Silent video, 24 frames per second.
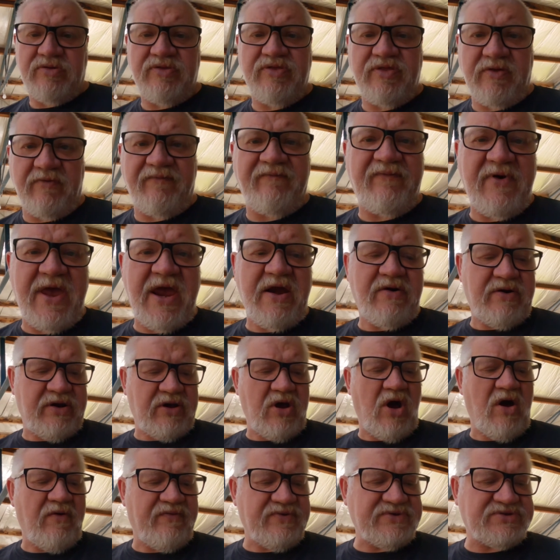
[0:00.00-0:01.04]
The
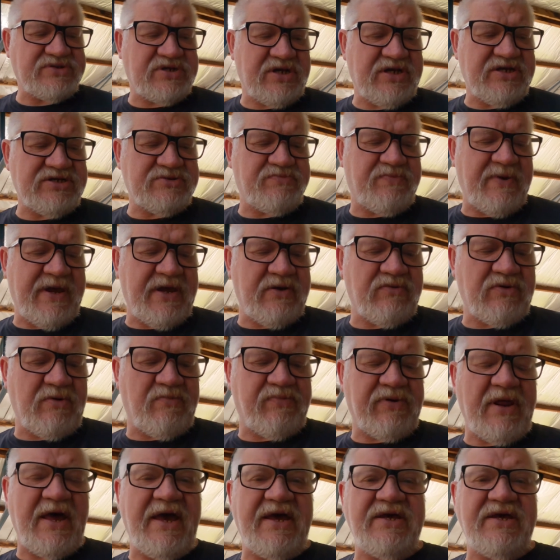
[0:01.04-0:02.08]
fairing obviously is being
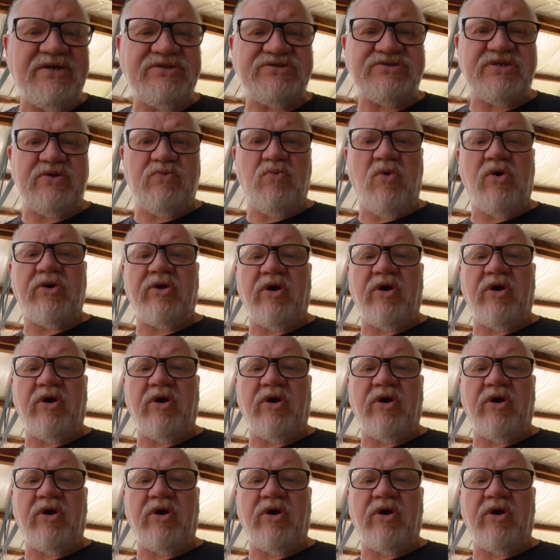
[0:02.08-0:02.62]
replaced, and what